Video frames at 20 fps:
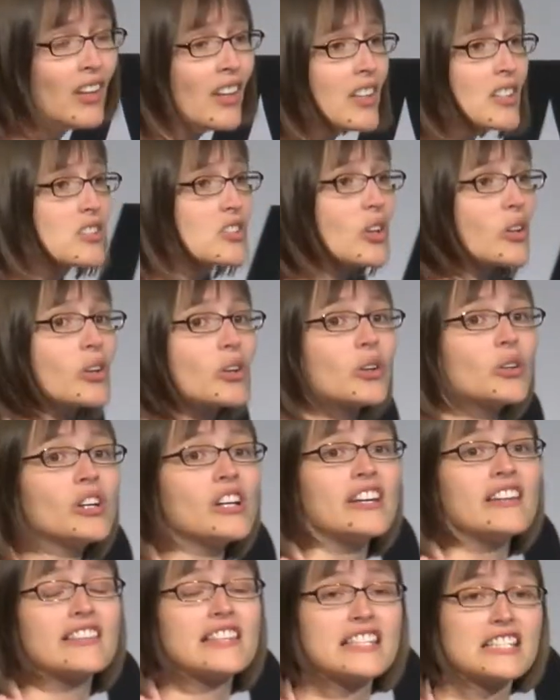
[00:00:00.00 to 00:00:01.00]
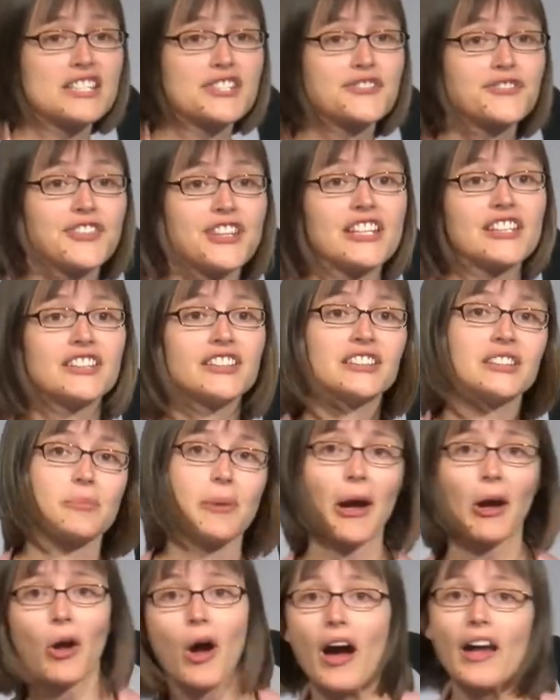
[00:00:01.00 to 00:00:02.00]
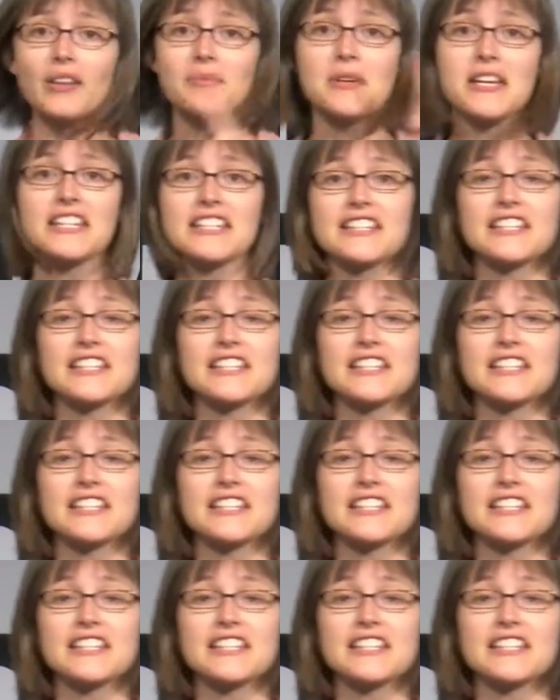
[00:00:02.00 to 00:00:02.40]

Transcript: So this field about automating